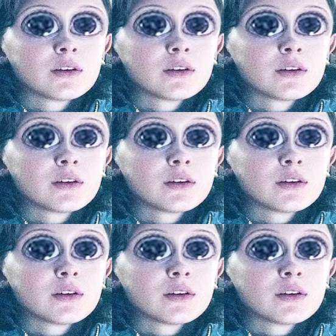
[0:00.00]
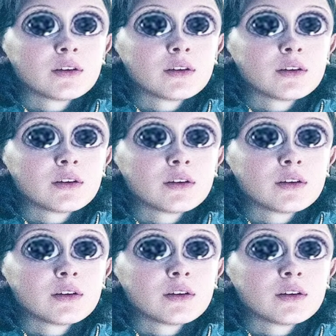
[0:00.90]

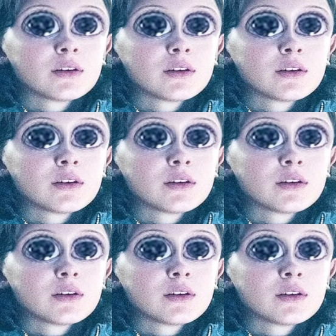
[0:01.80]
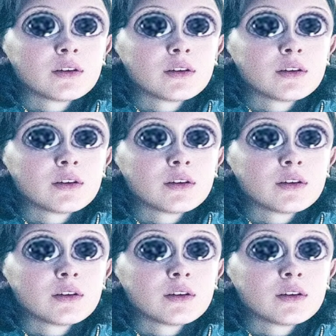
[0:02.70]
(not speaking)